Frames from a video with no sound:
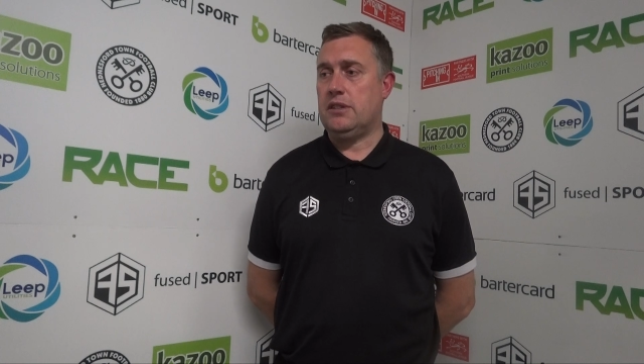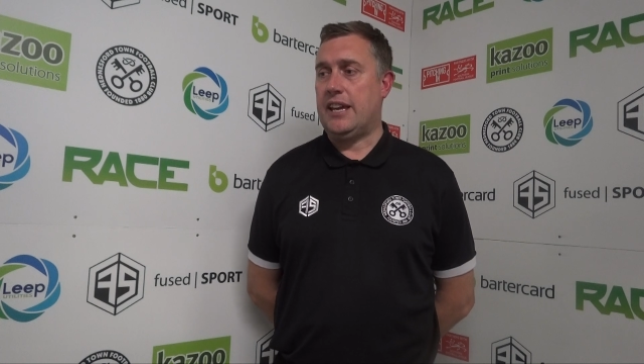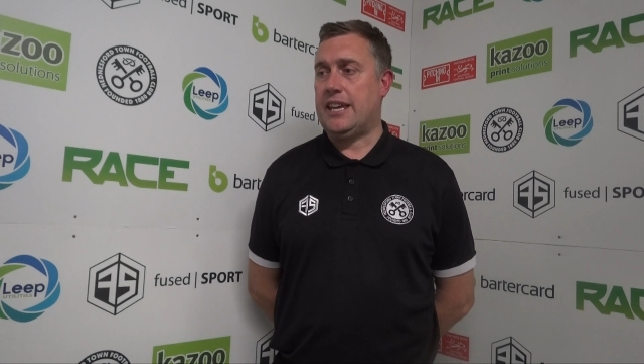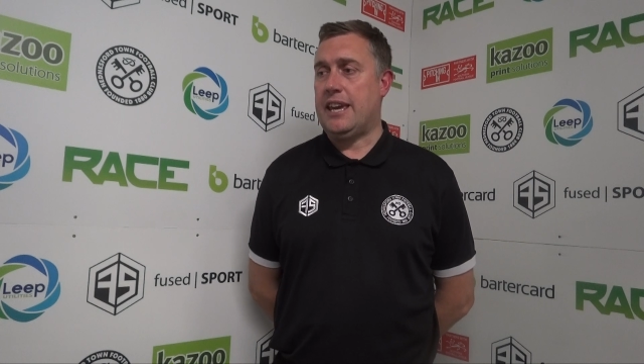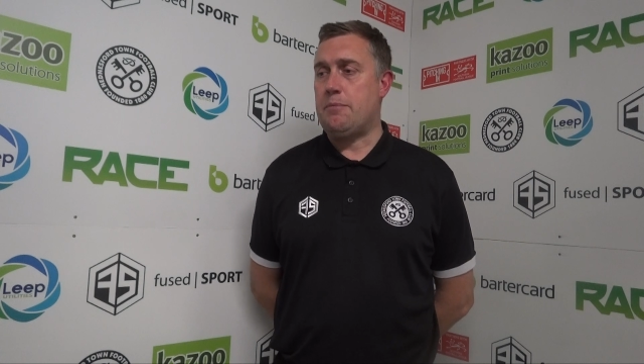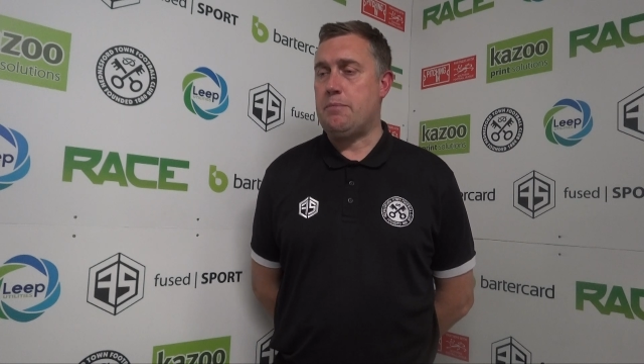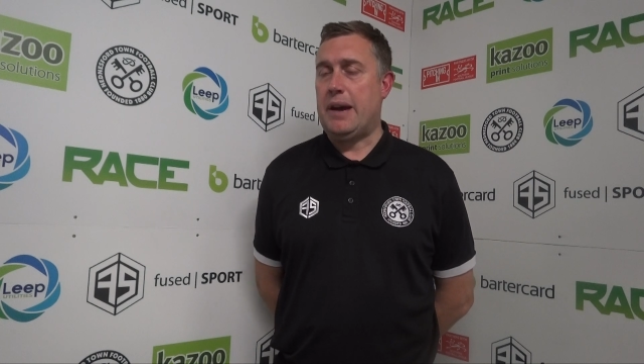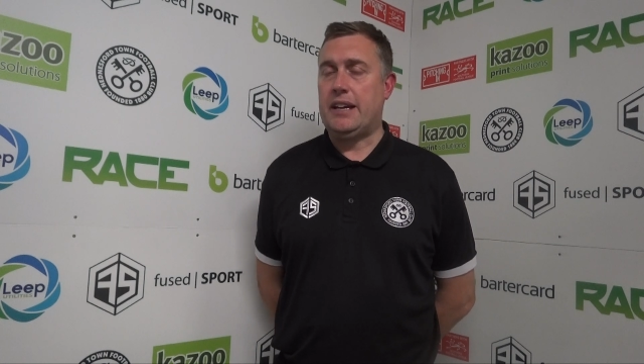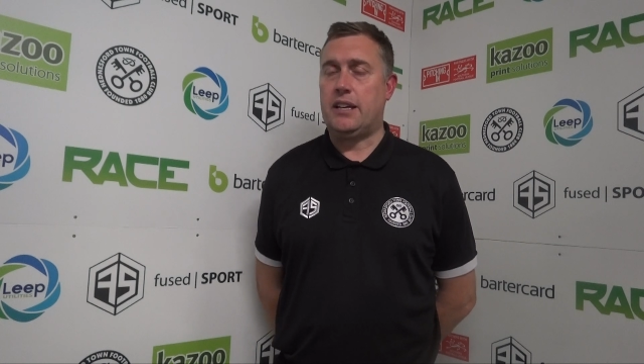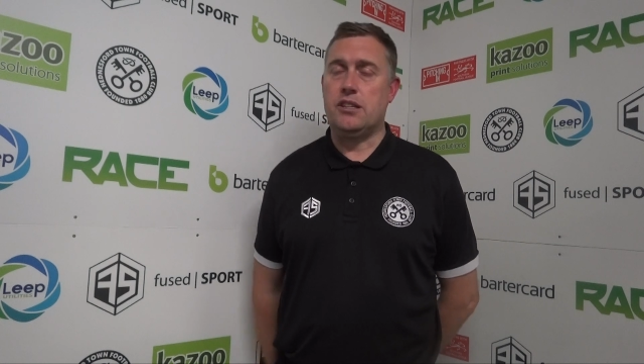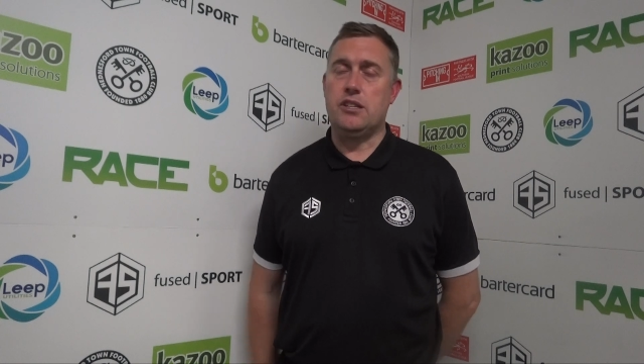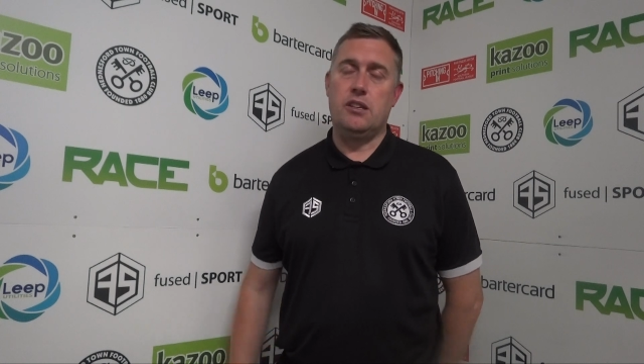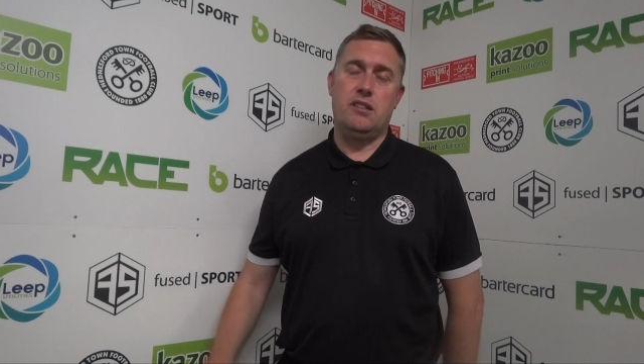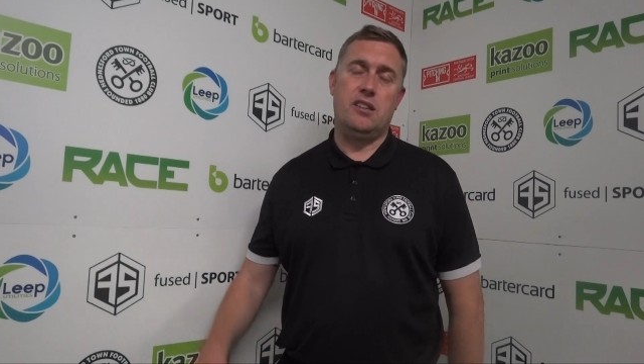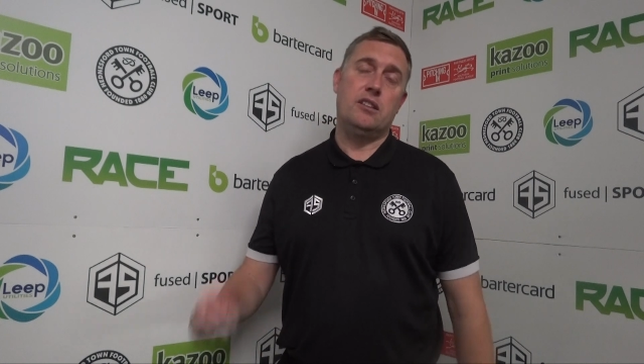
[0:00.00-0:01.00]
they get back
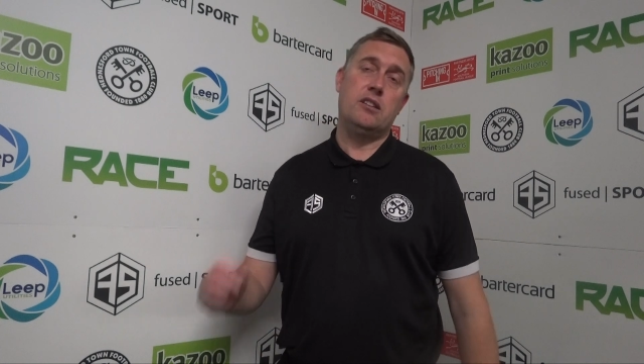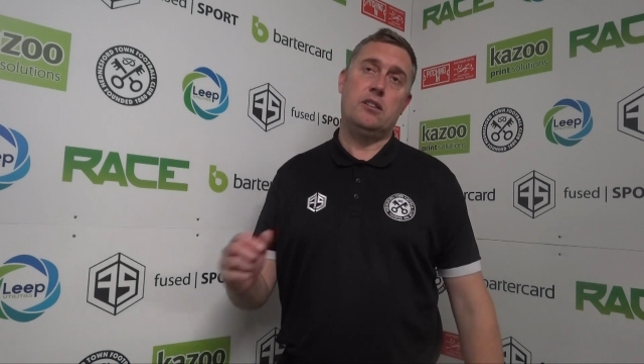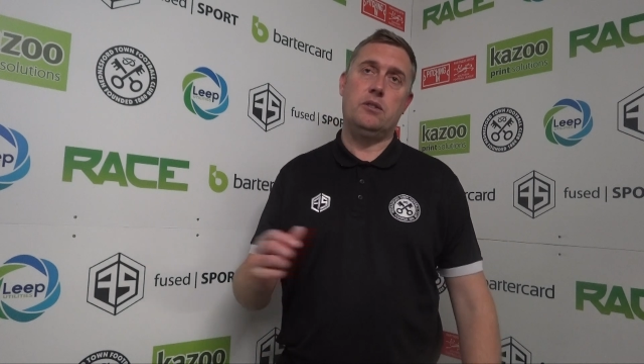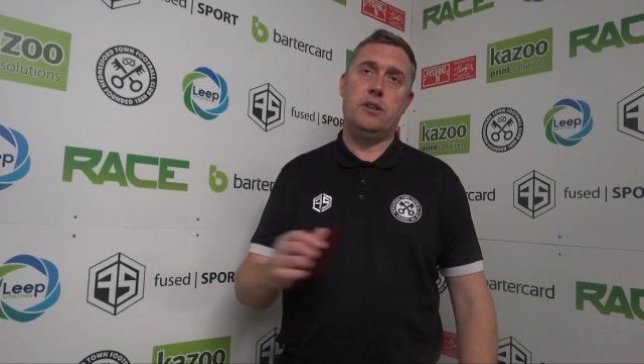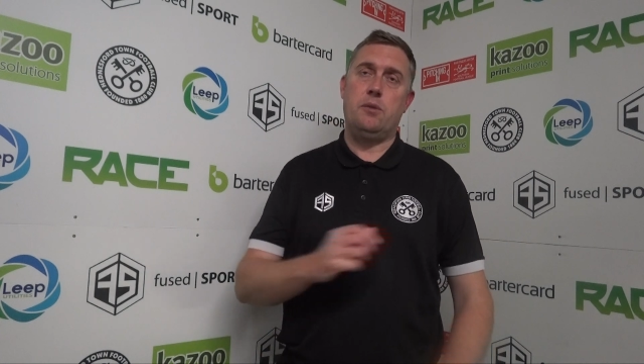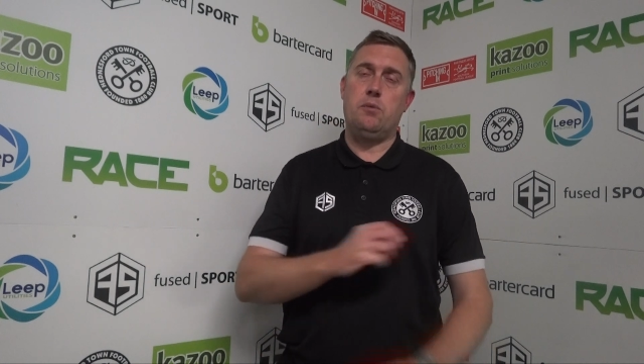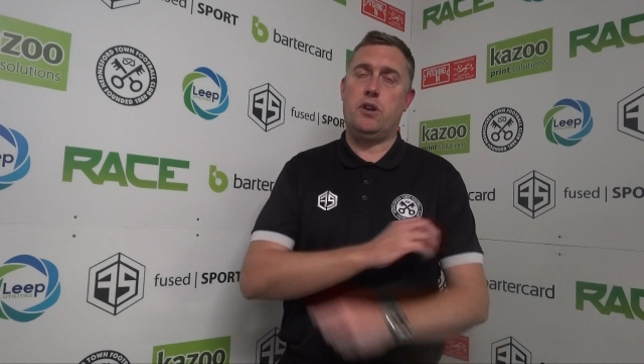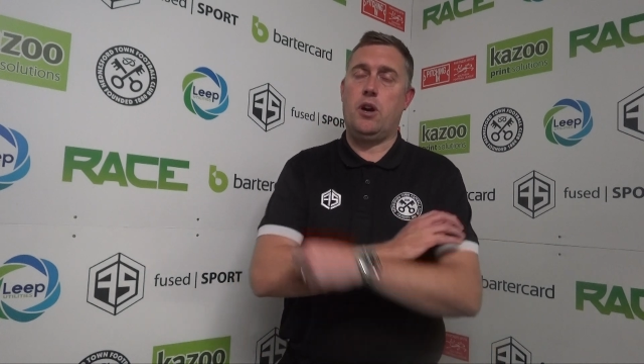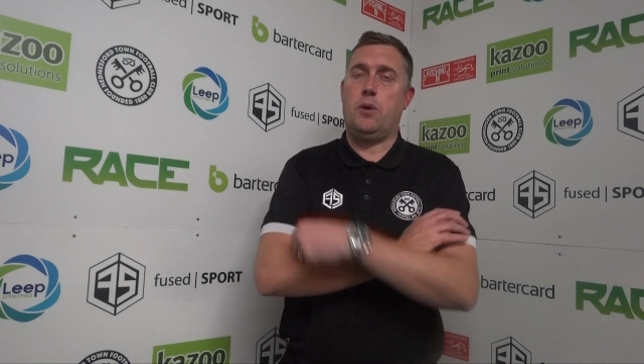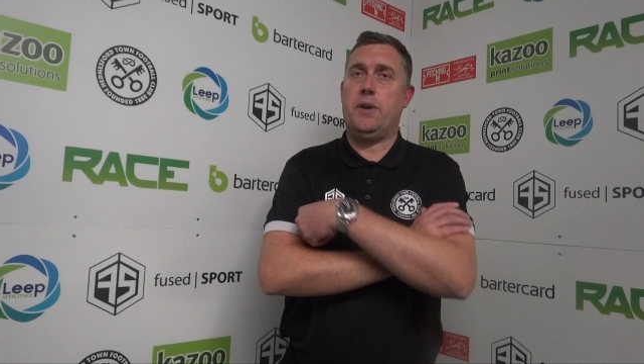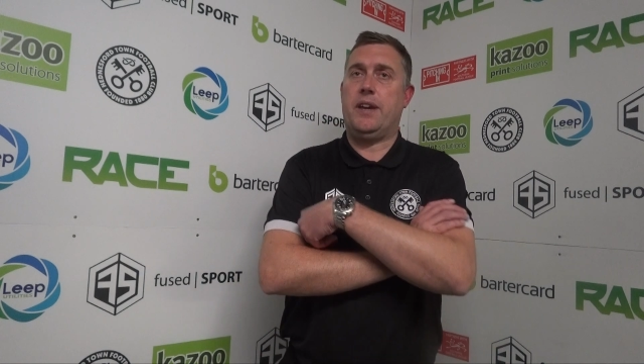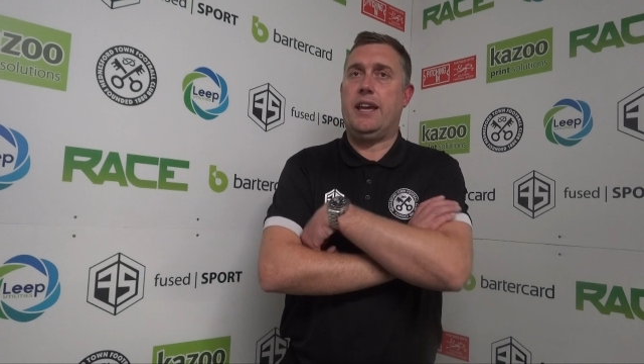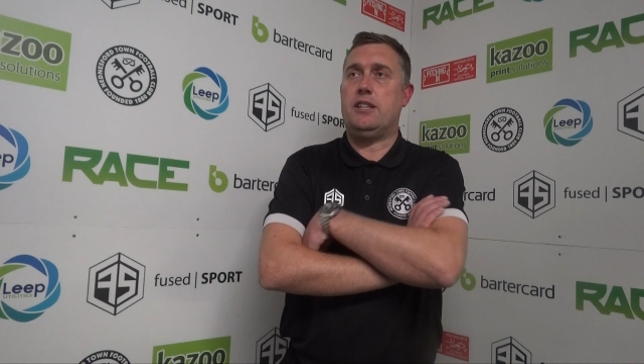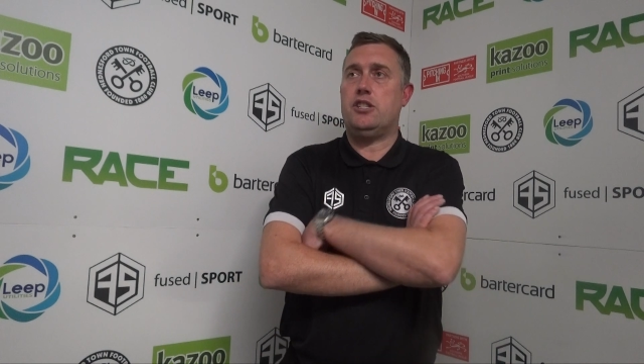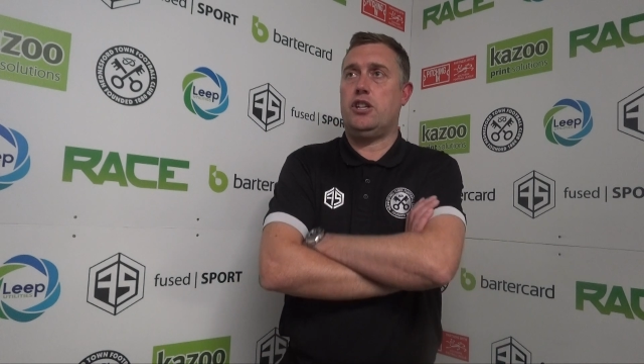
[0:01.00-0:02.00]
and you think, oh, here we
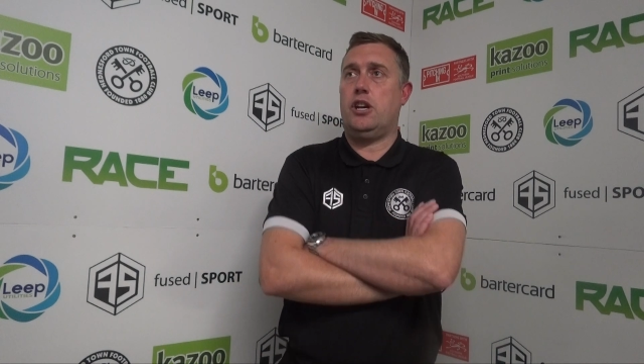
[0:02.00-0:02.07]
go again.